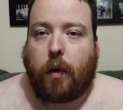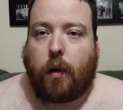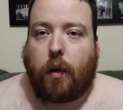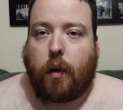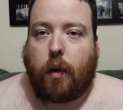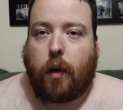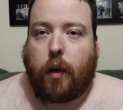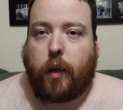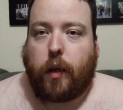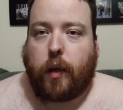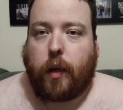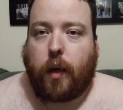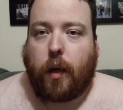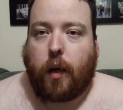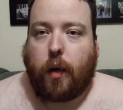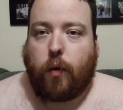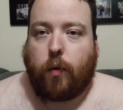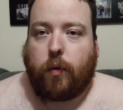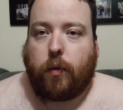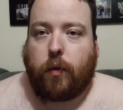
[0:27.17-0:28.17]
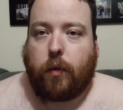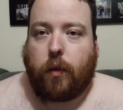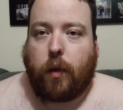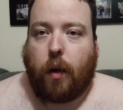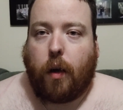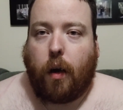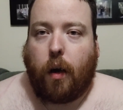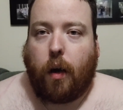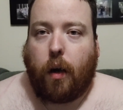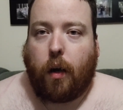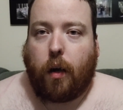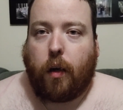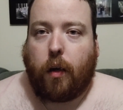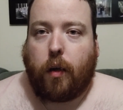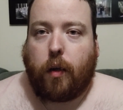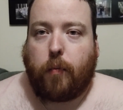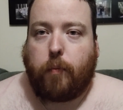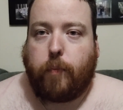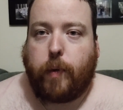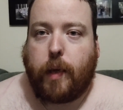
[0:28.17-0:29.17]
Hey, howdy,
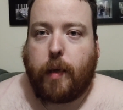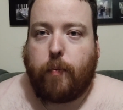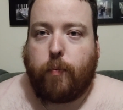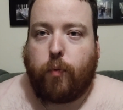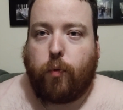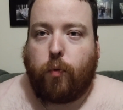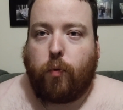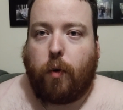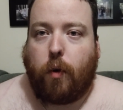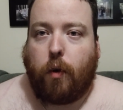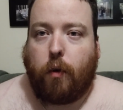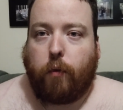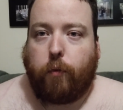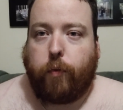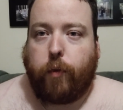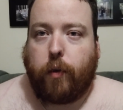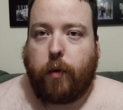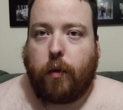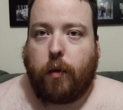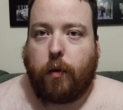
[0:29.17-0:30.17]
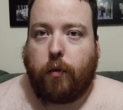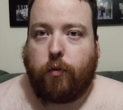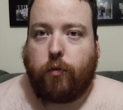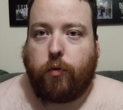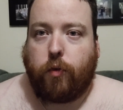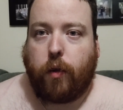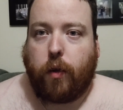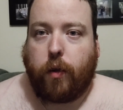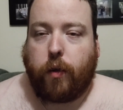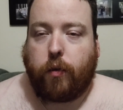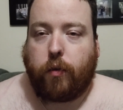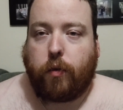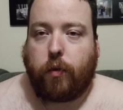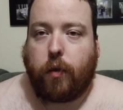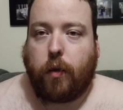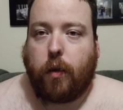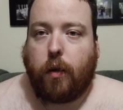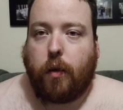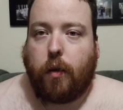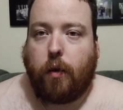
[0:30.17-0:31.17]
hey, people of the internet.
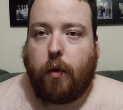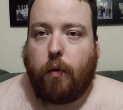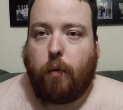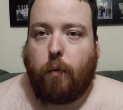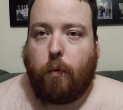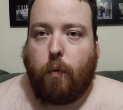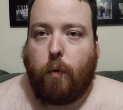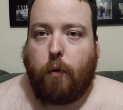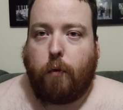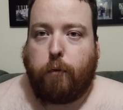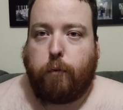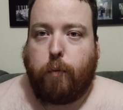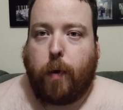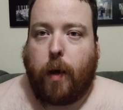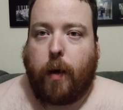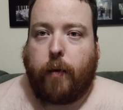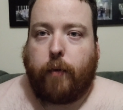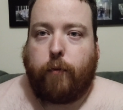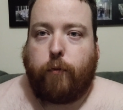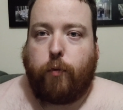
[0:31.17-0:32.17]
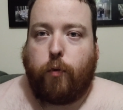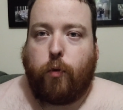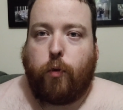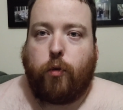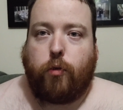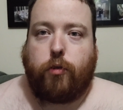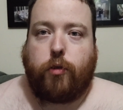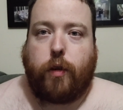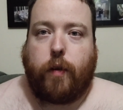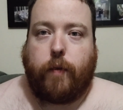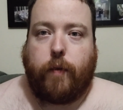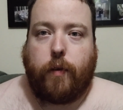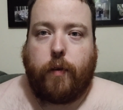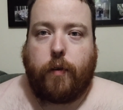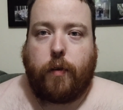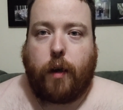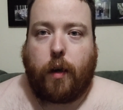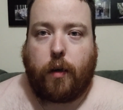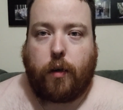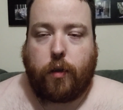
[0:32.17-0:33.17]

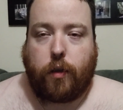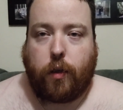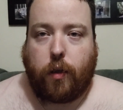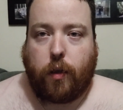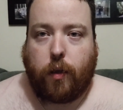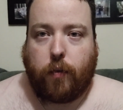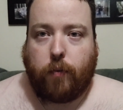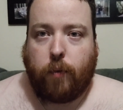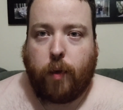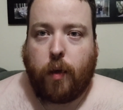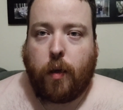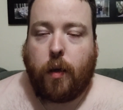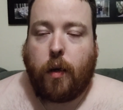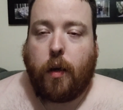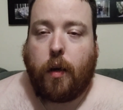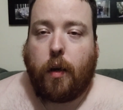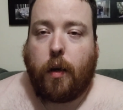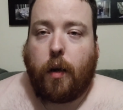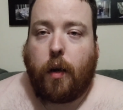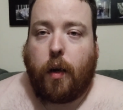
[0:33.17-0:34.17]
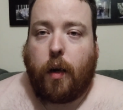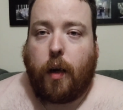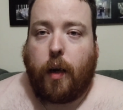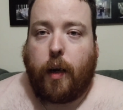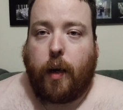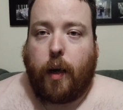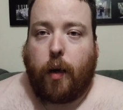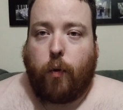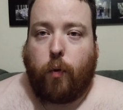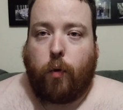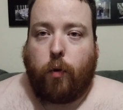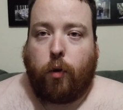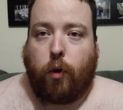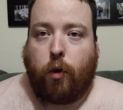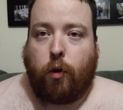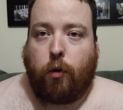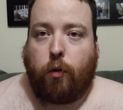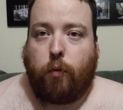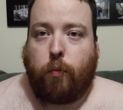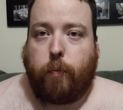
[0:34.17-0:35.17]
Wolfman47 Dash here. There
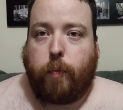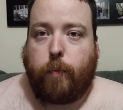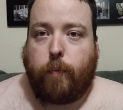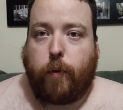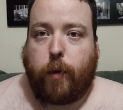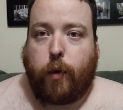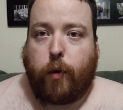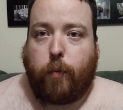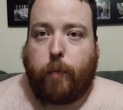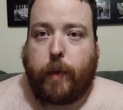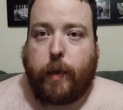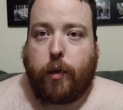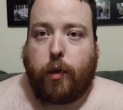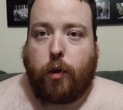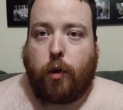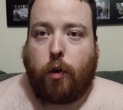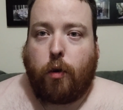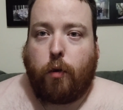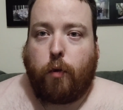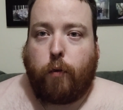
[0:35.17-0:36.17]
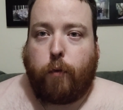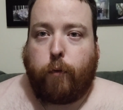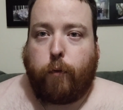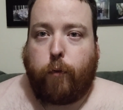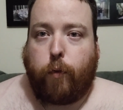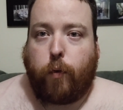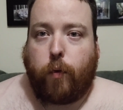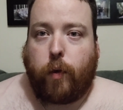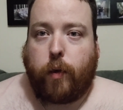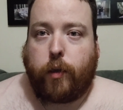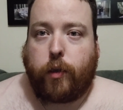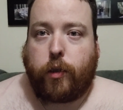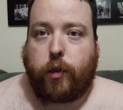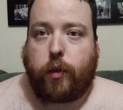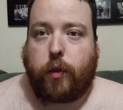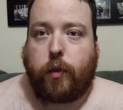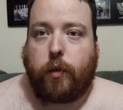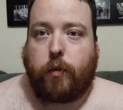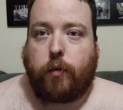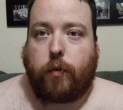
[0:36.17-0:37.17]
will be no
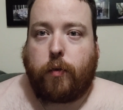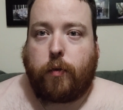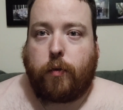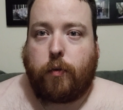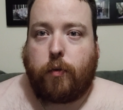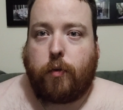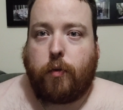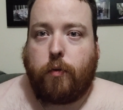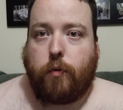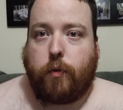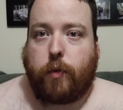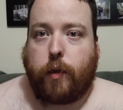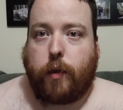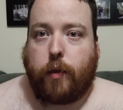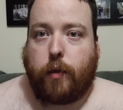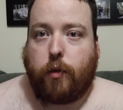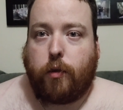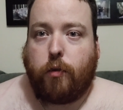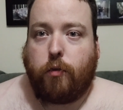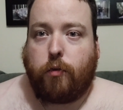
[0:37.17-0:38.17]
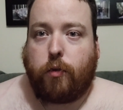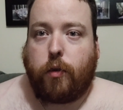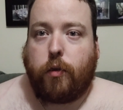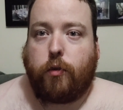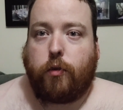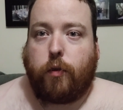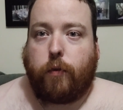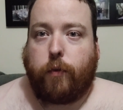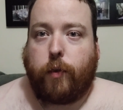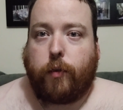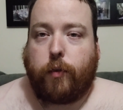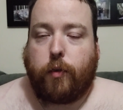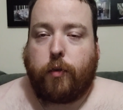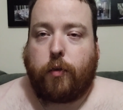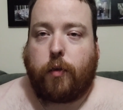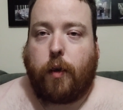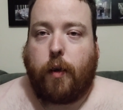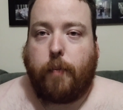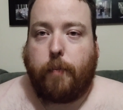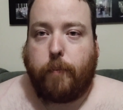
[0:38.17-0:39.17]
foolish usage of the
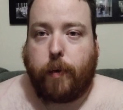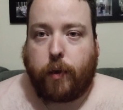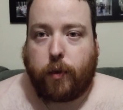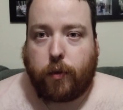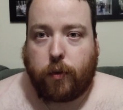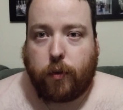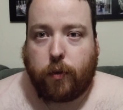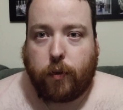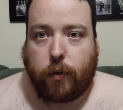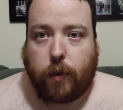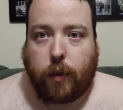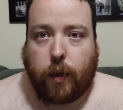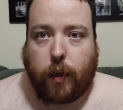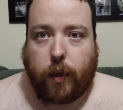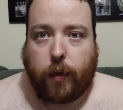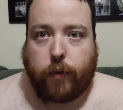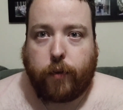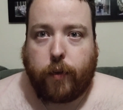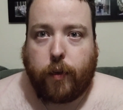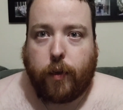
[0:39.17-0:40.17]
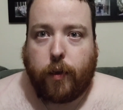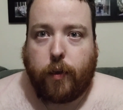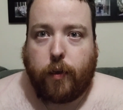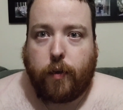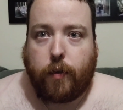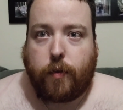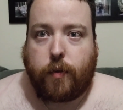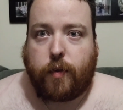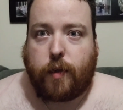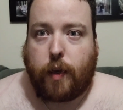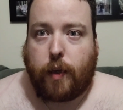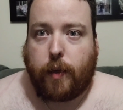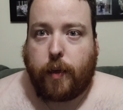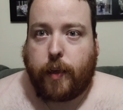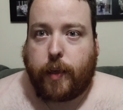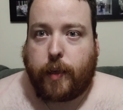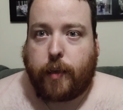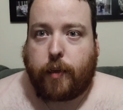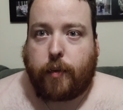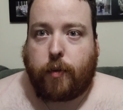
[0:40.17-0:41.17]
dislike button and
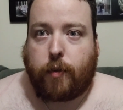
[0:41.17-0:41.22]
silly